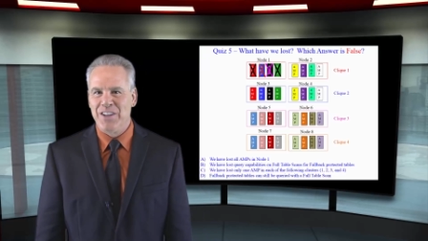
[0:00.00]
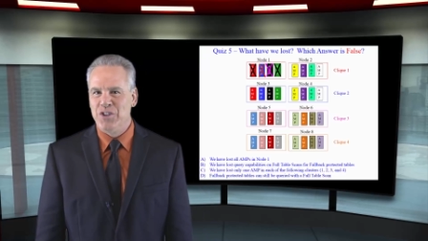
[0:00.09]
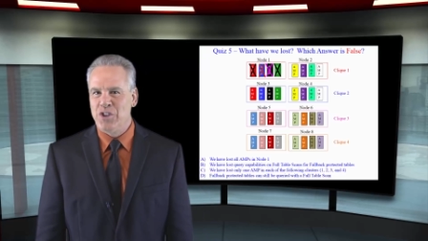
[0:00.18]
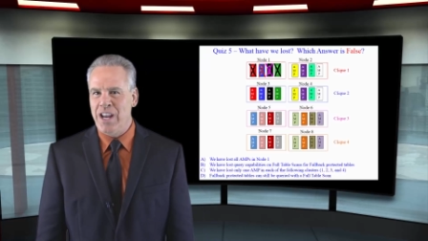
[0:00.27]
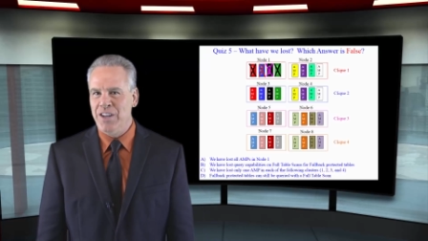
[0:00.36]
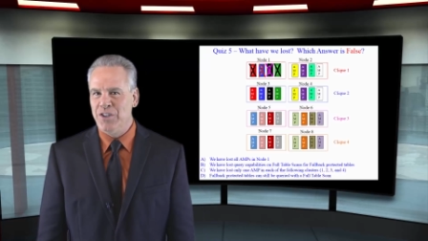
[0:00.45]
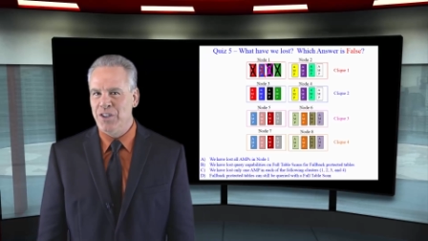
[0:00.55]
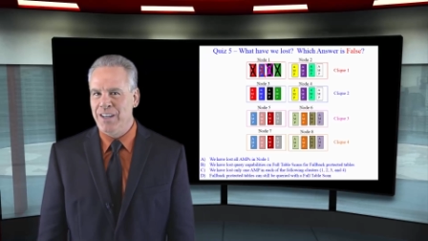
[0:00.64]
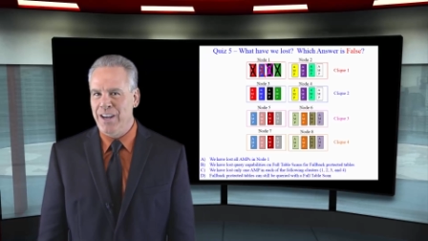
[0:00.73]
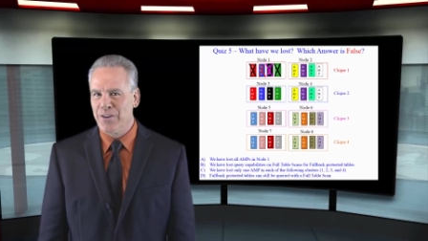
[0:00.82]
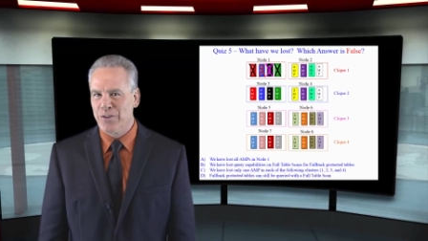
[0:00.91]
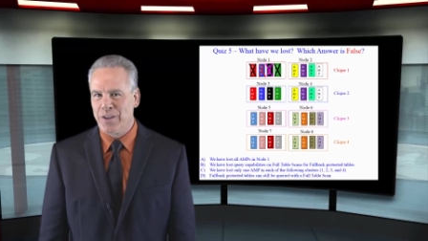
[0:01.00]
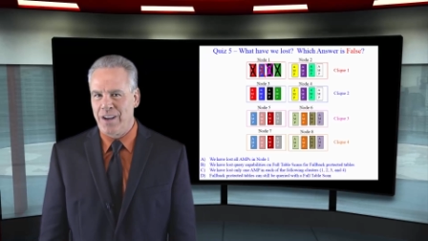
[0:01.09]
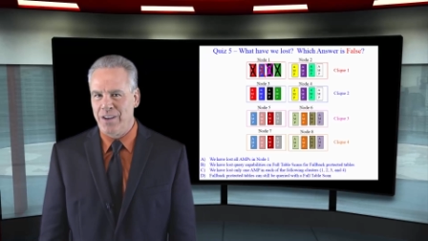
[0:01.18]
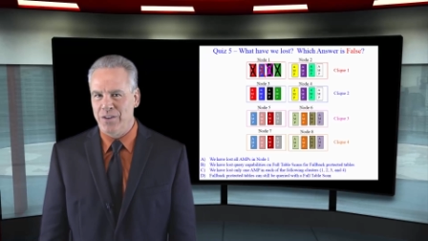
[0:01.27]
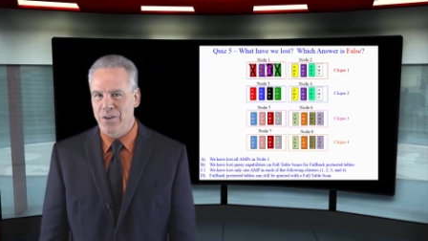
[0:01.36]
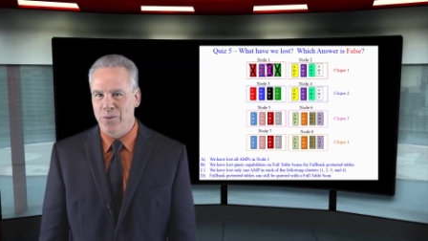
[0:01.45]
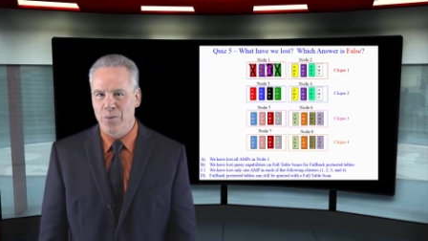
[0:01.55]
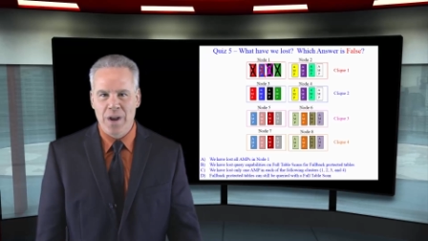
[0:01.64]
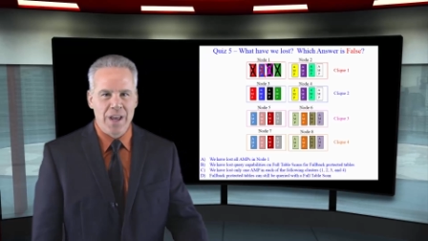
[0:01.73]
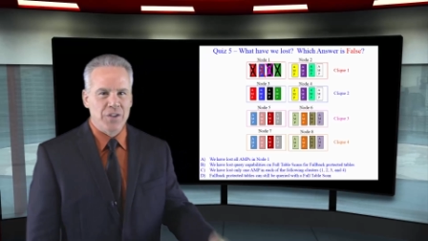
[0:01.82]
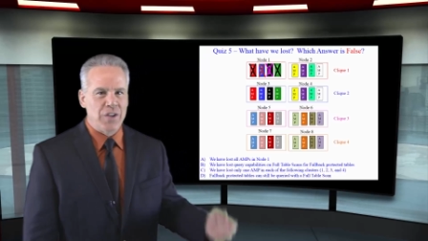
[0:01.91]
changing gears on you,
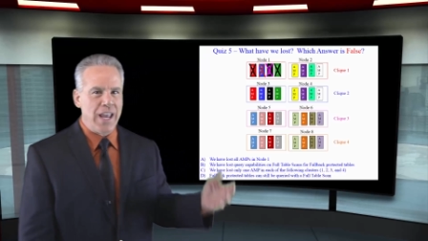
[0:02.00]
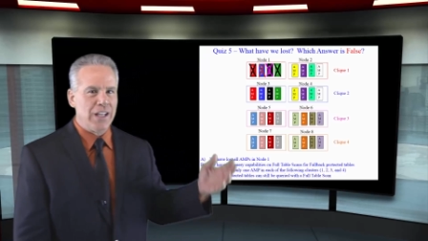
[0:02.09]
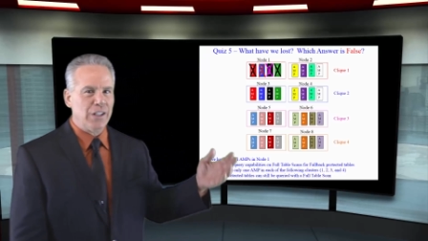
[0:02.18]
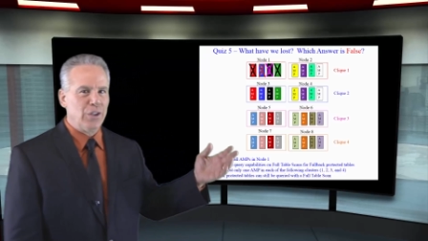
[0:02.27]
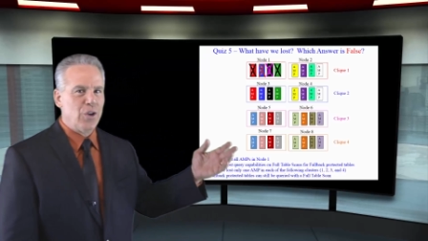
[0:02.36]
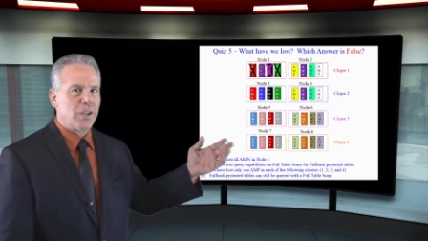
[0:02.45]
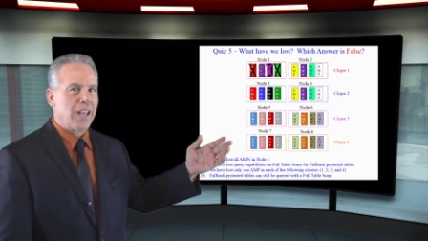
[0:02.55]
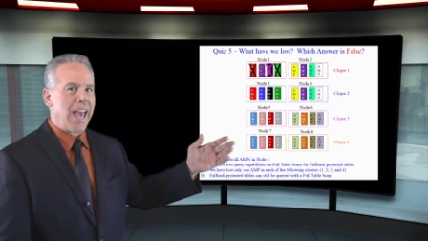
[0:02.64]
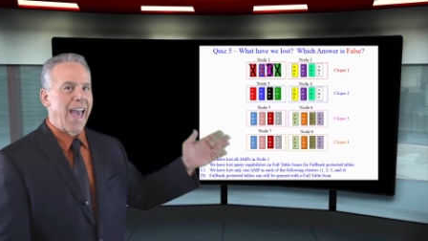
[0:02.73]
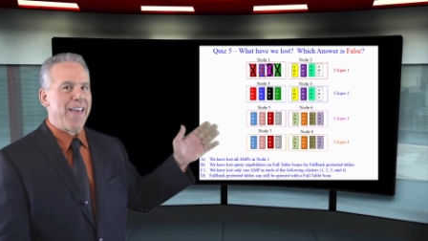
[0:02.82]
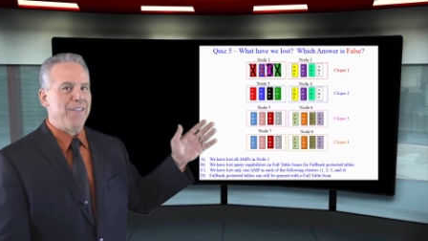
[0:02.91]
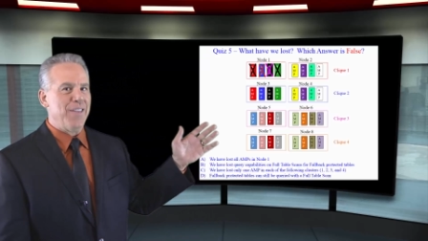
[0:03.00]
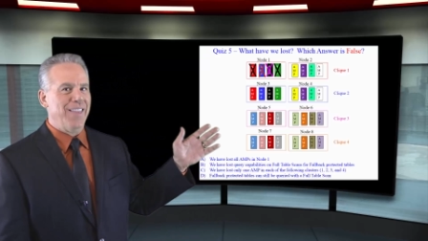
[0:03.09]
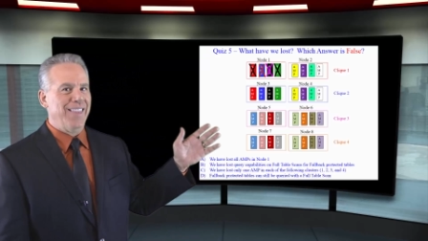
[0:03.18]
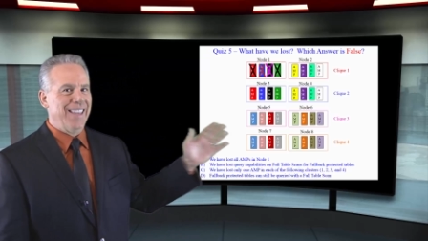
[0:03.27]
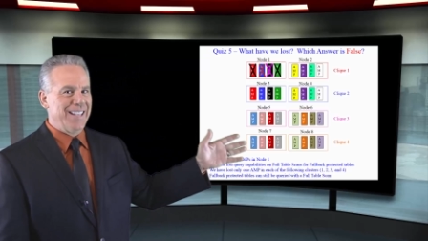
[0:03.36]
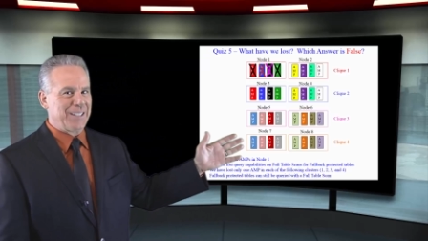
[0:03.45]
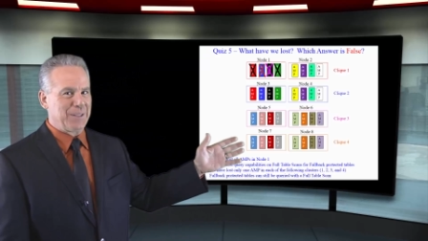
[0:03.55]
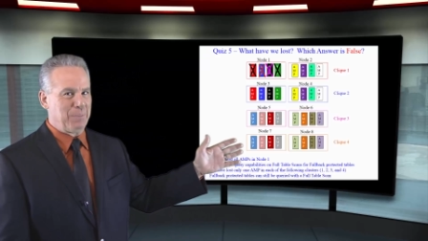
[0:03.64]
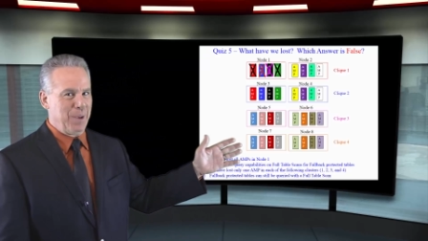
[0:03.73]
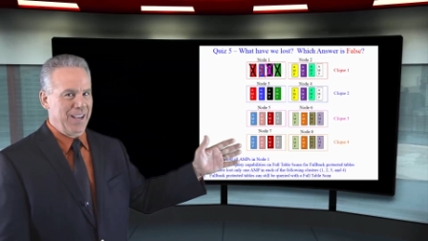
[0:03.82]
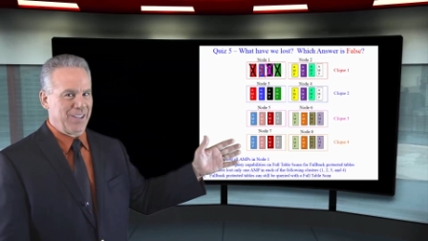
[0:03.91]
take a look at this
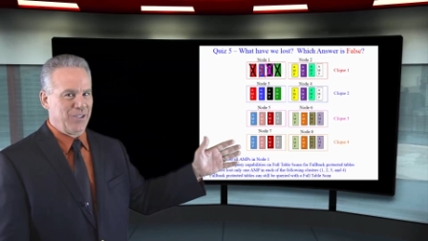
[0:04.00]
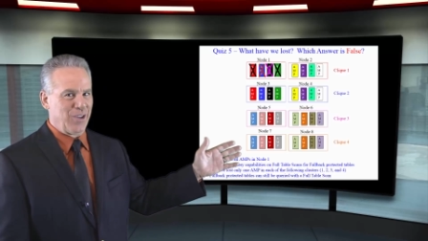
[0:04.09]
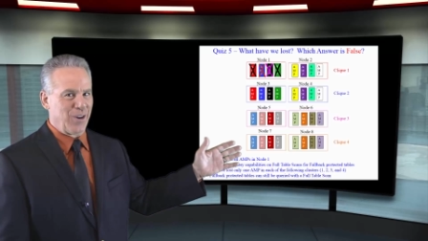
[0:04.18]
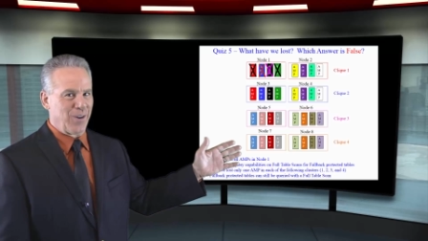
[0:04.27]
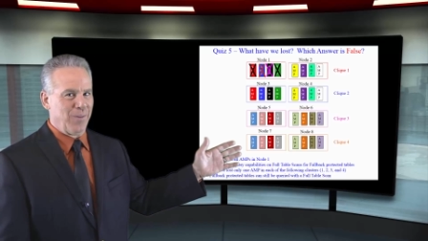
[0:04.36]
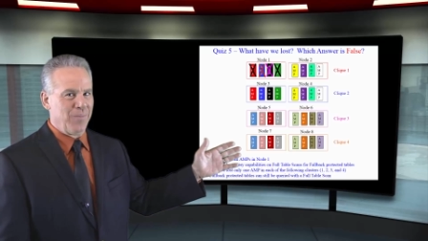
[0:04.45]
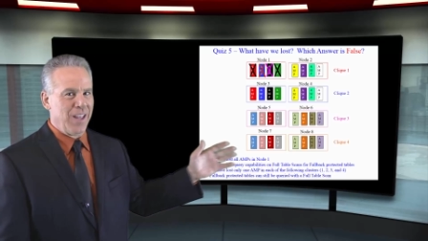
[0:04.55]
picture.